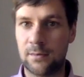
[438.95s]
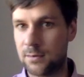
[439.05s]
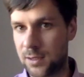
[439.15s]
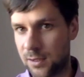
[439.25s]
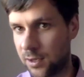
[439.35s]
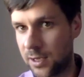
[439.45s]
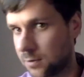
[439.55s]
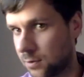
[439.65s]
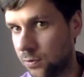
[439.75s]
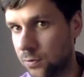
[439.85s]

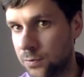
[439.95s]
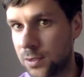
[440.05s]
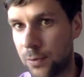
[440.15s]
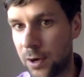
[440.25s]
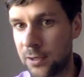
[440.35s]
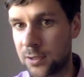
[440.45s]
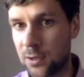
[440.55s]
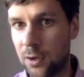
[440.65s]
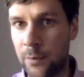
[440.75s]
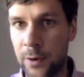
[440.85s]
select loans, but it's
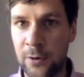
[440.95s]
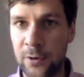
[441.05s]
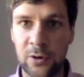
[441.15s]
all about,